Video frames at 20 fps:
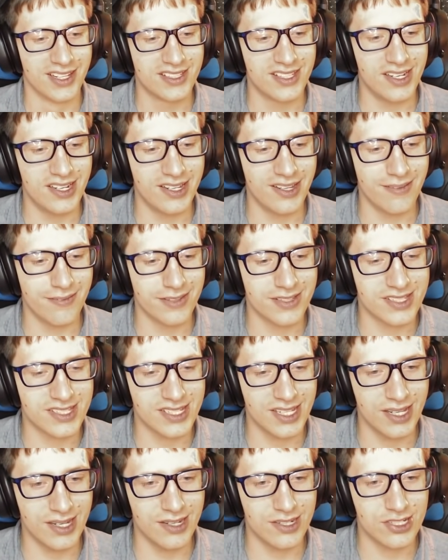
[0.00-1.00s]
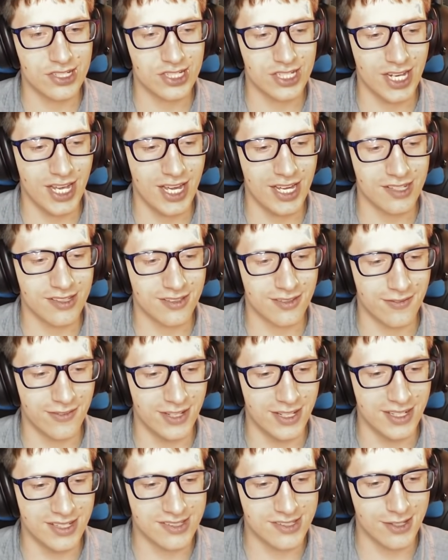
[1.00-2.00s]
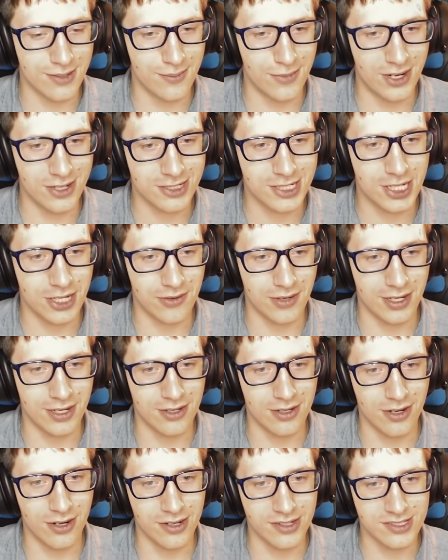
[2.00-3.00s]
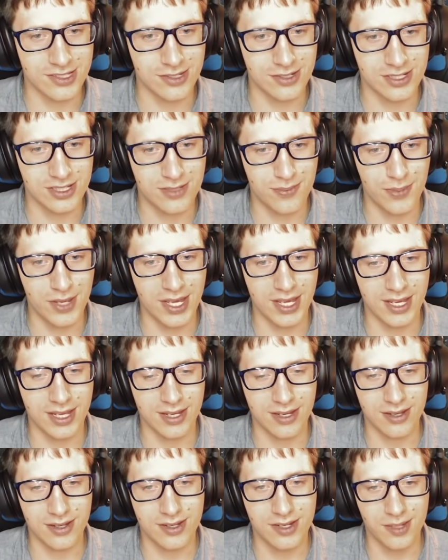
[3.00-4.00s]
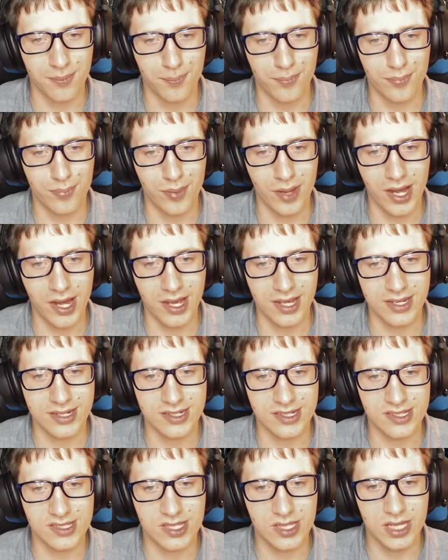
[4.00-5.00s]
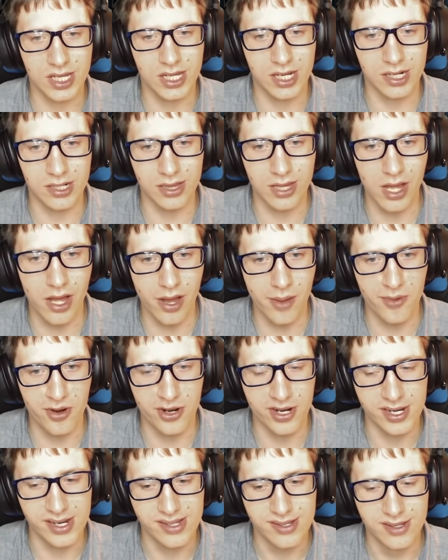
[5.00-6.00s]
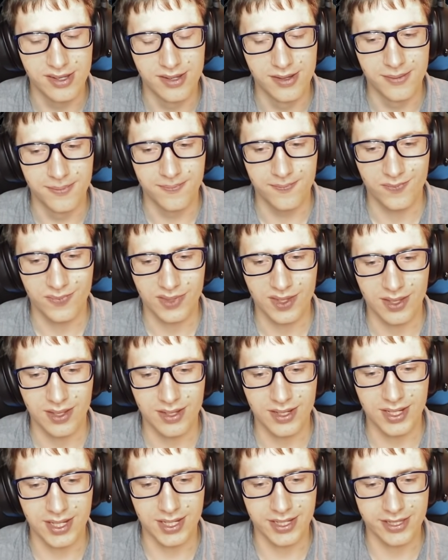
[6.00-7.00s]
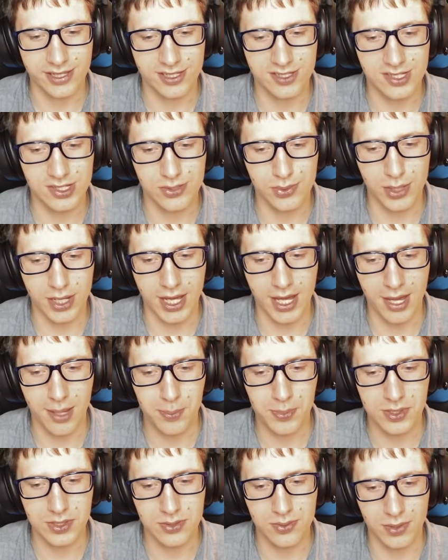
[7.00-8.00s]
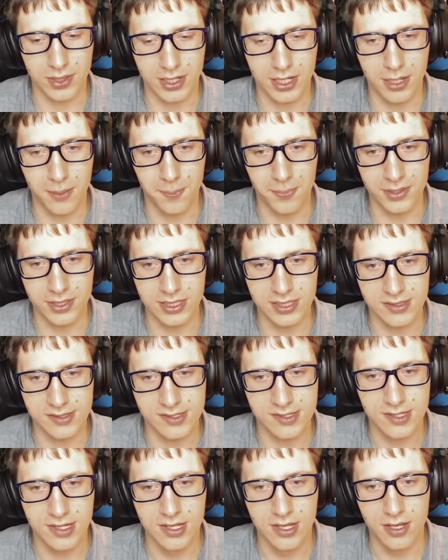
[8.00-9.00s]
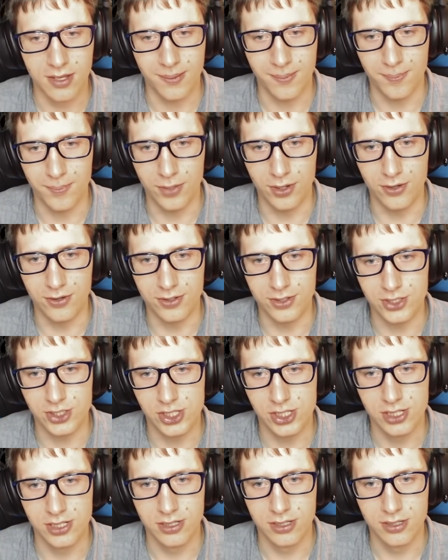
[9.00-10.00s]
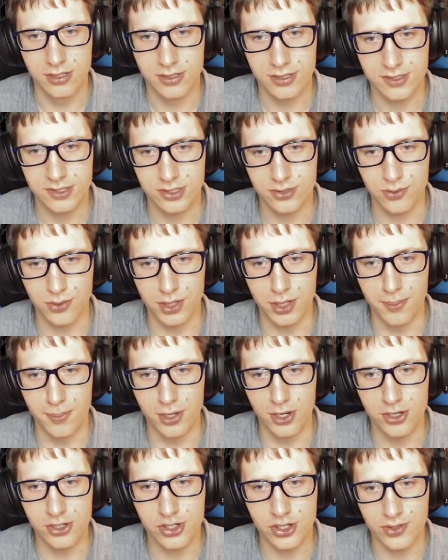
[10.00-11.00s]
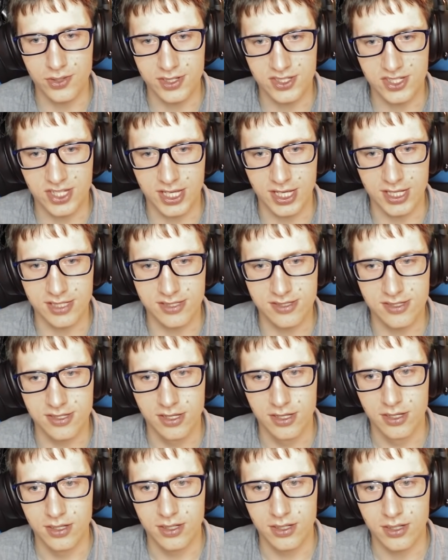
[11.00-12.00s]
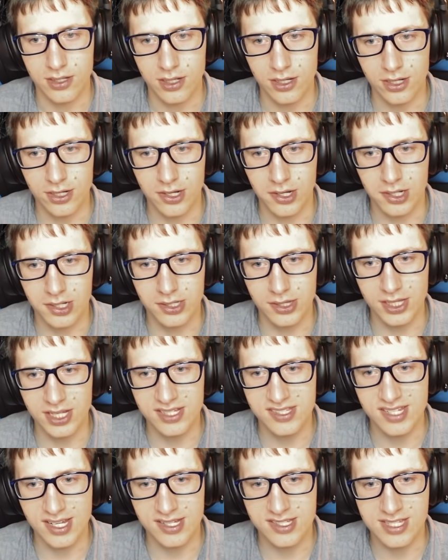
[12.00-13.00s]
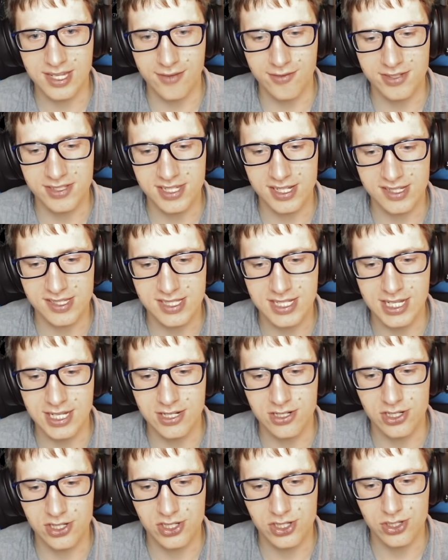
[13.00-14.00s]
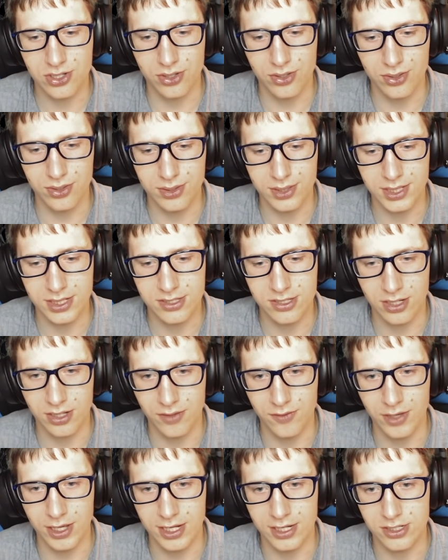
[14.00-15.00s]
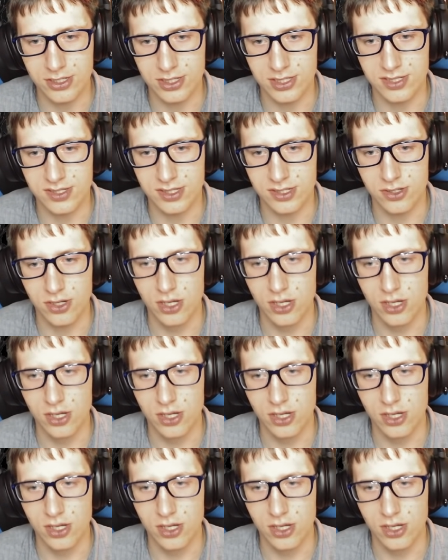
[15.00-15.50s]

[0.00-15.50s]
Didn't even stand a chance. Venus and Mercury are also just being combined into the conglomerate. Ugh, this is what happens when companies merge. This is what a merger is, kids. Oh, Gliese76D just totally took advantage of this.